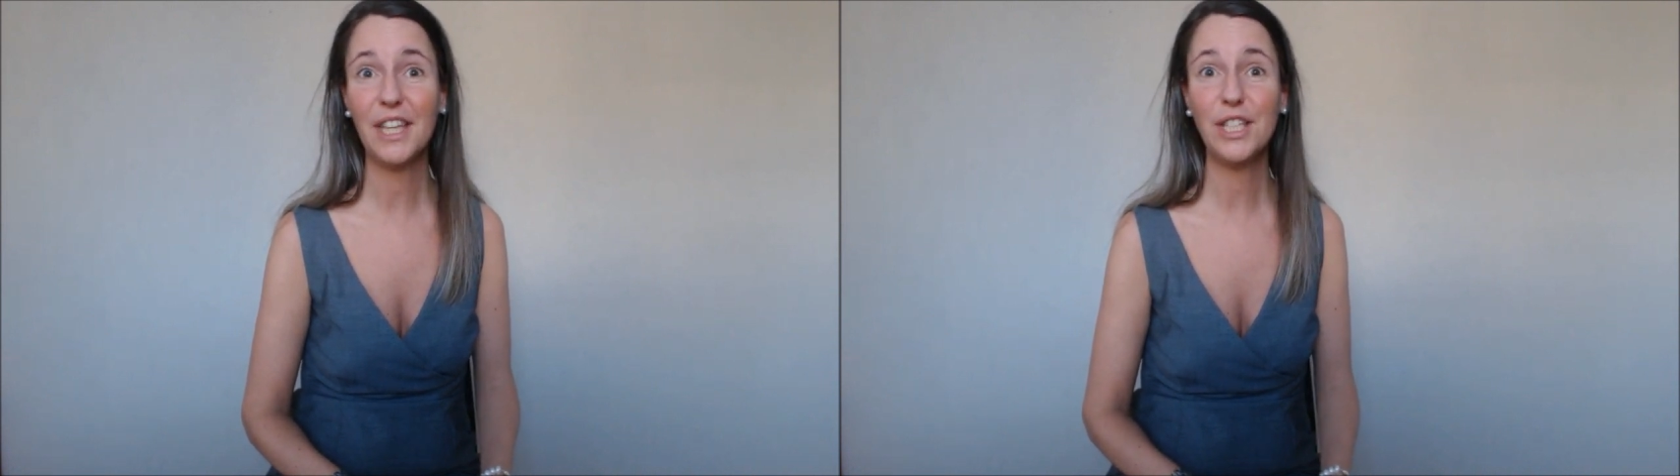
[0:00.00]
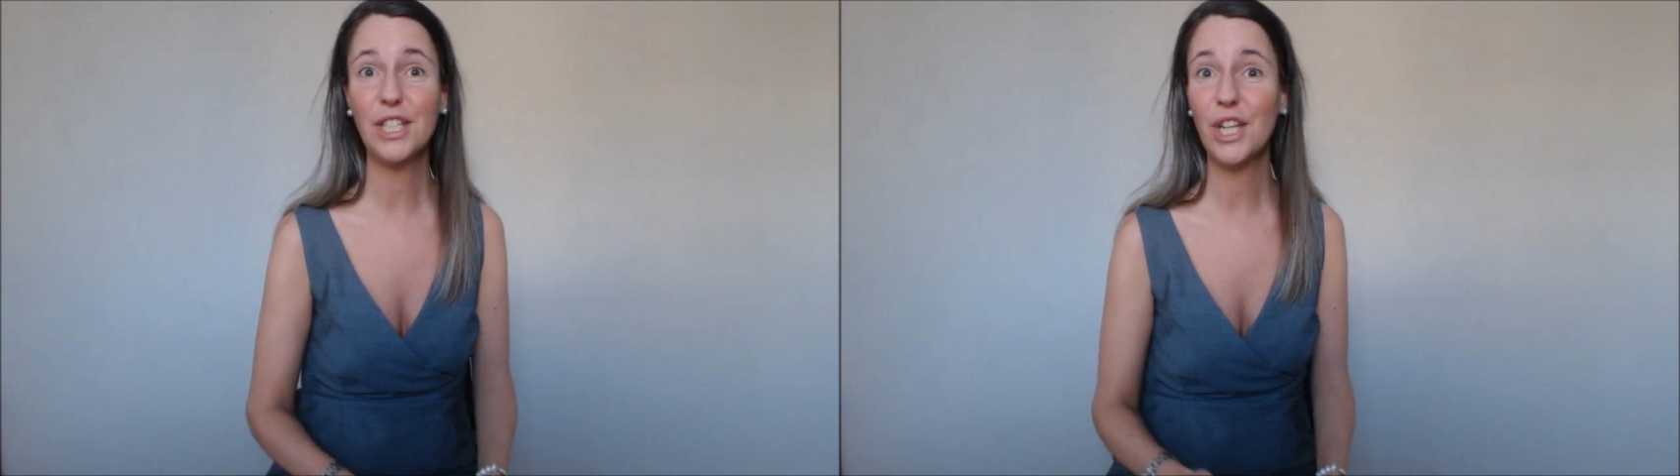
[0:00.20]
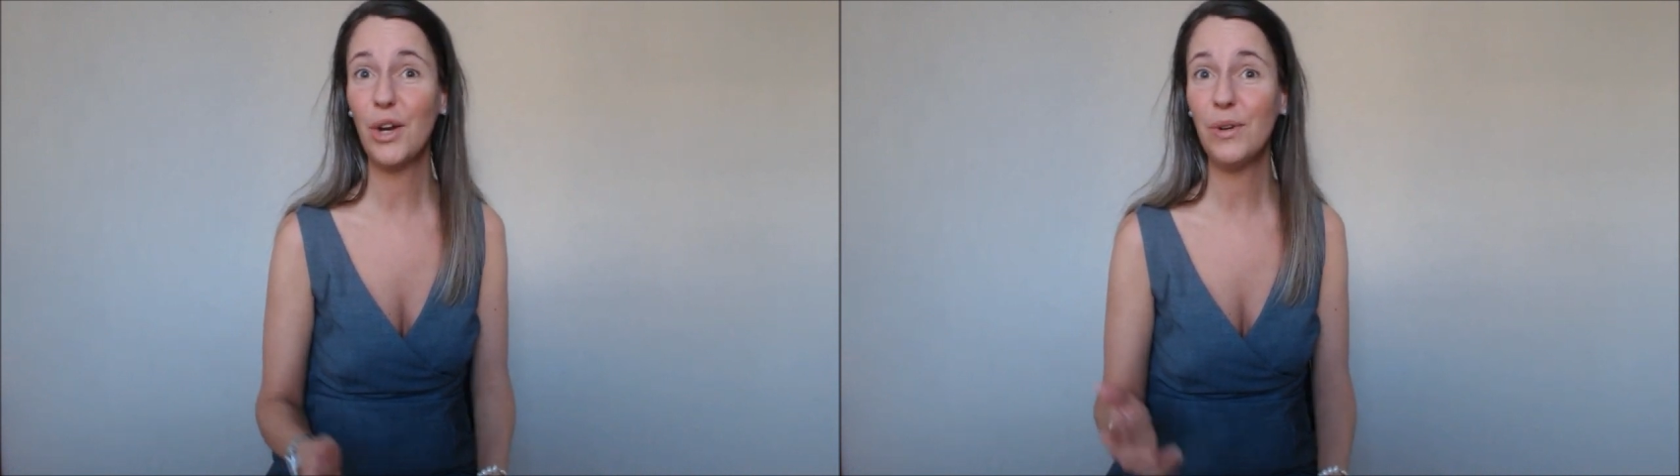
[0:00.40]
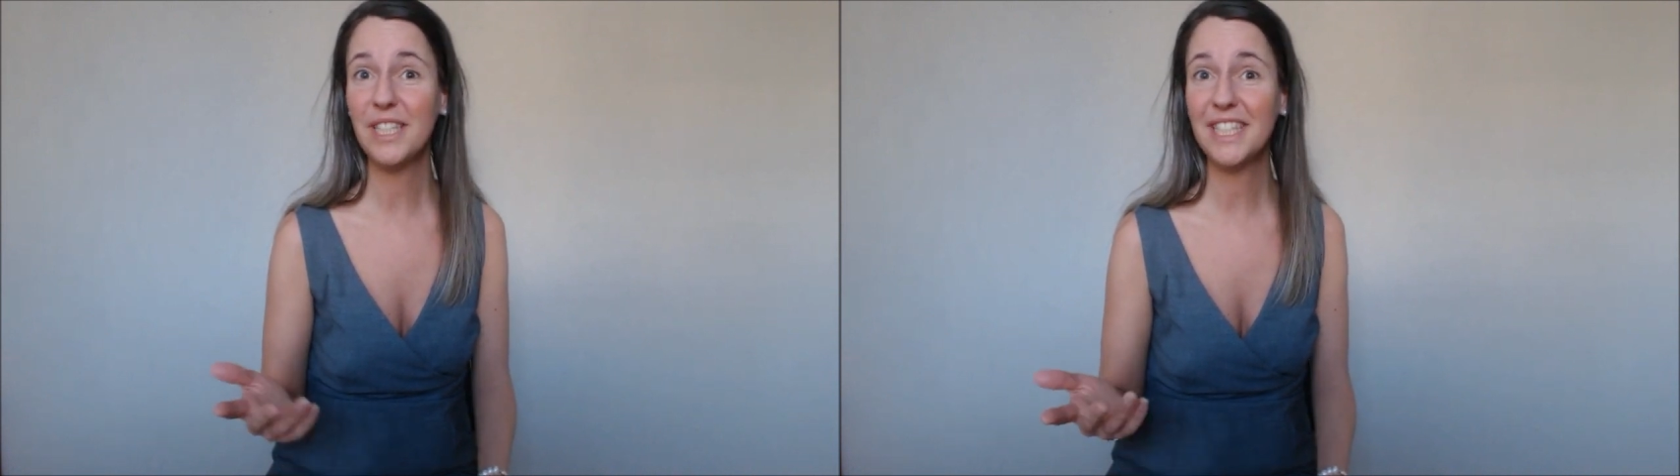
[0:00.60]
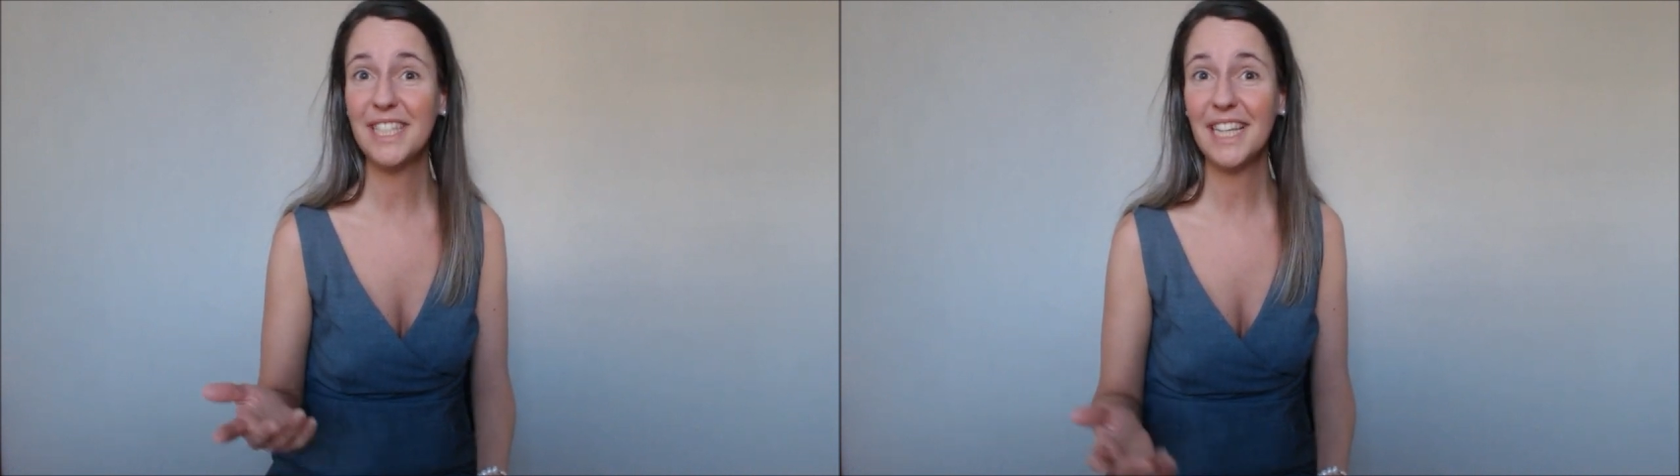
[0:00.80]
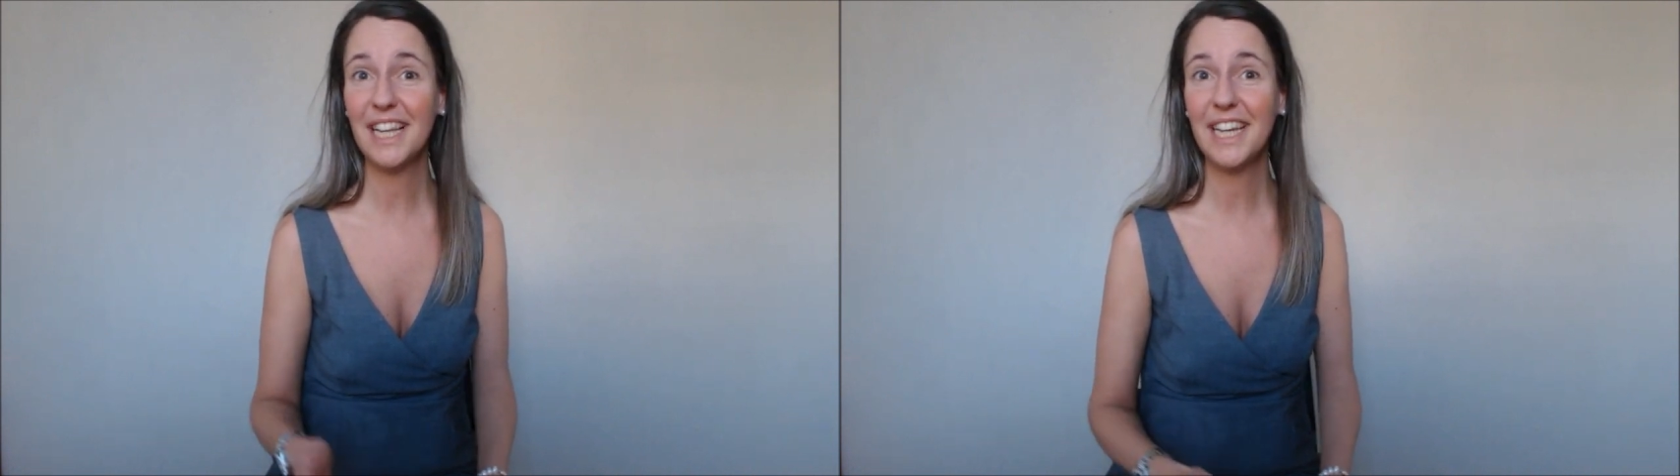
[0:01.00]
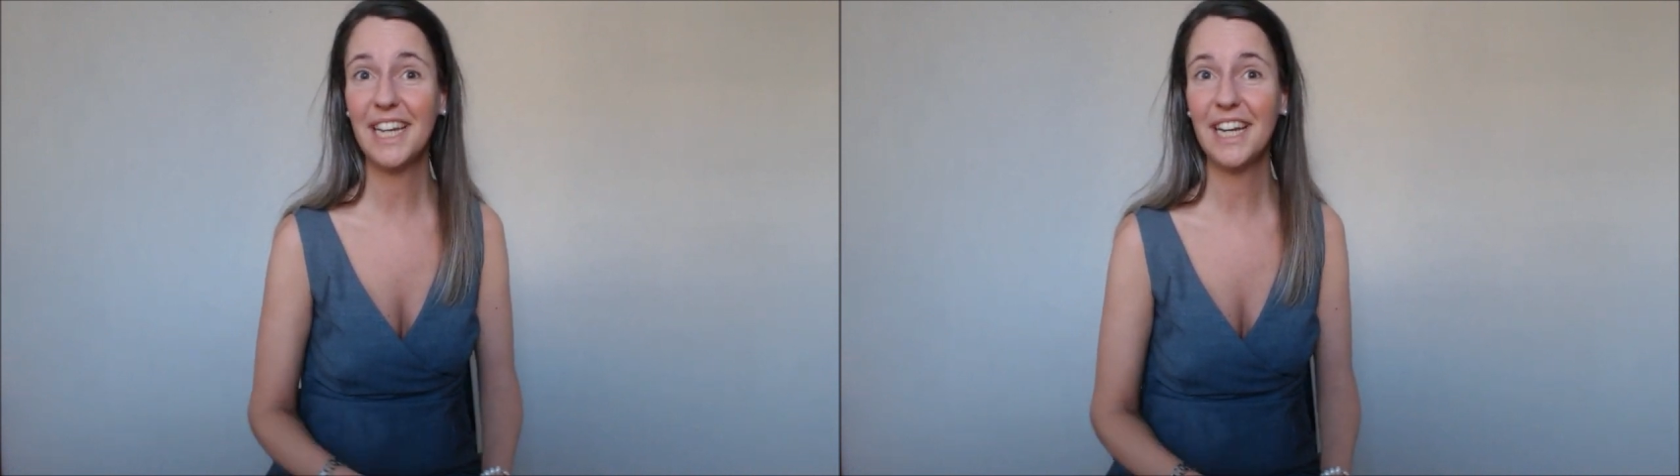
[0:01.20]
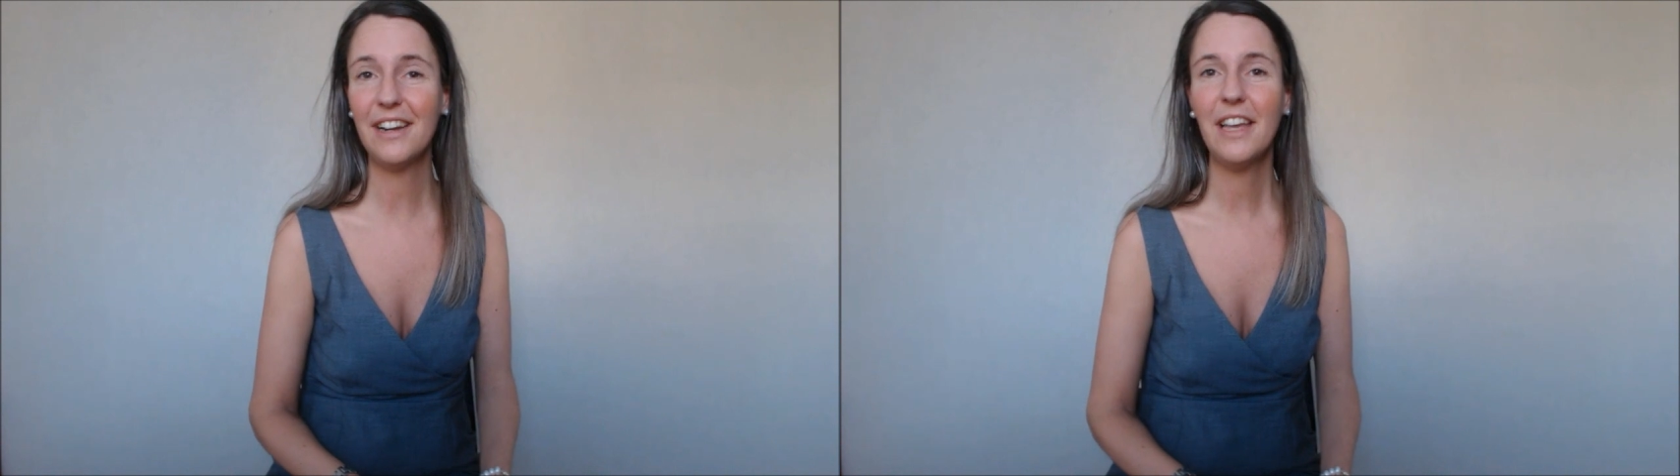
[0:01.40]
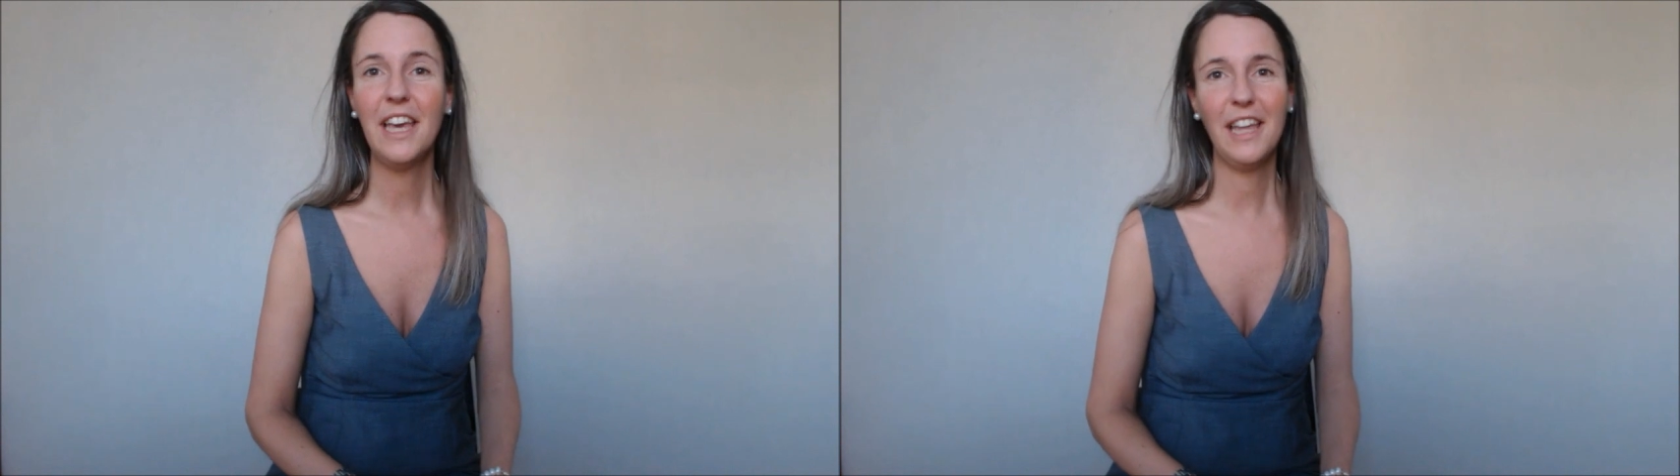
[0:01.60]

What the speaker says: The snow is still here